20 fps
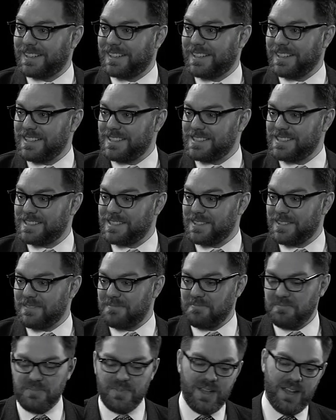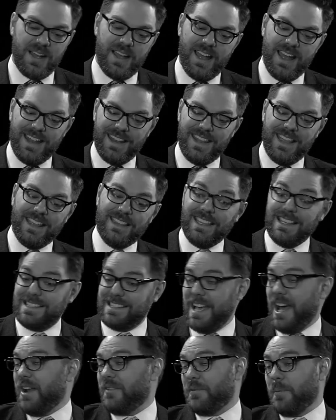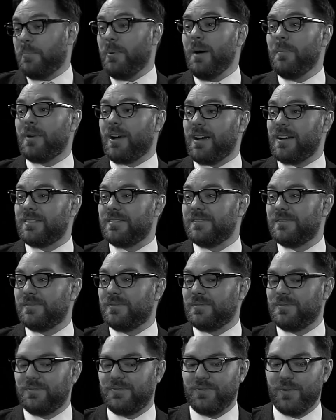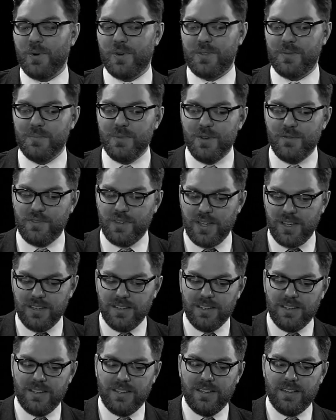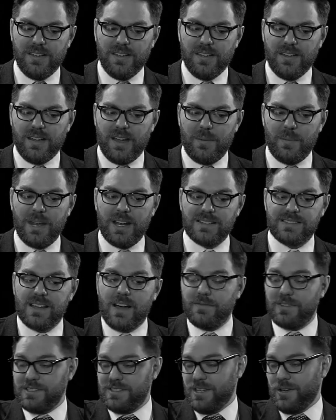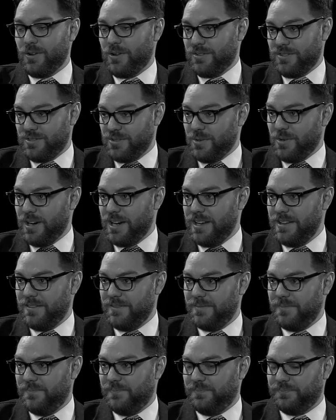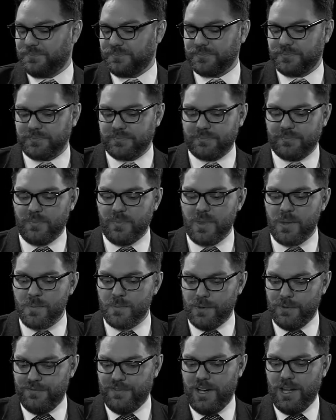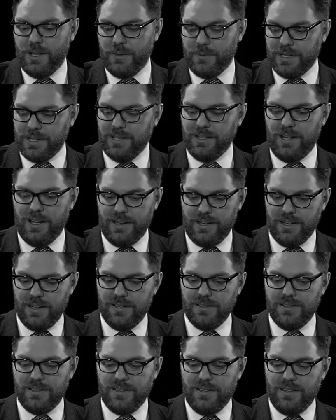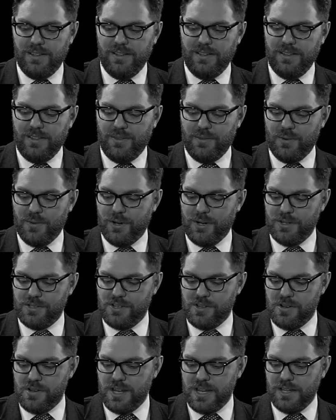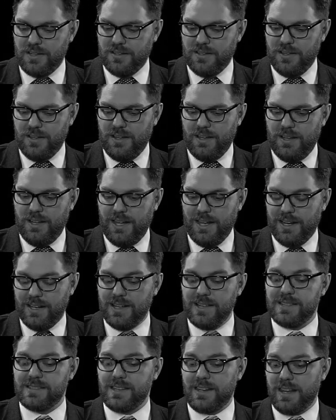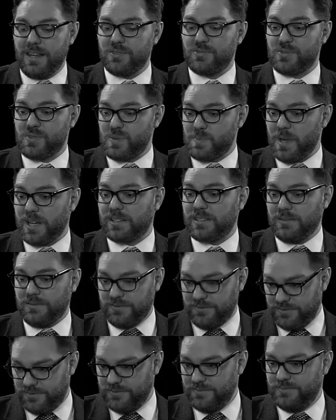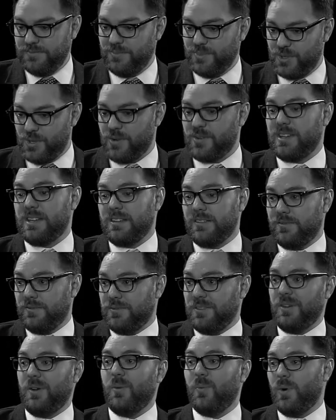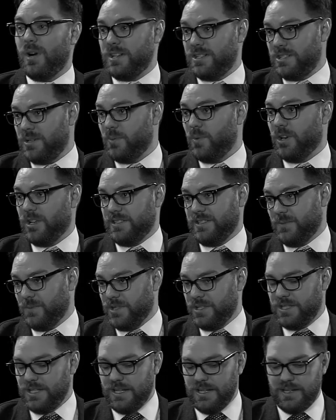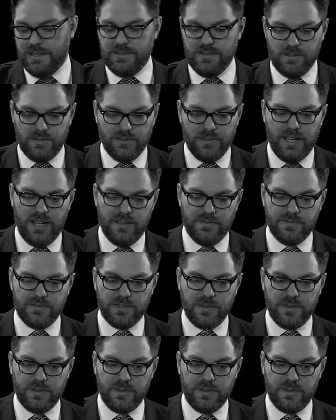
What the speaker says: Because, and that's kind of a bummer for the movie. I mean, it's obviously her story. We're following Claudia through her journey, and it is an introspective journey of what she wants and what she needs in her life.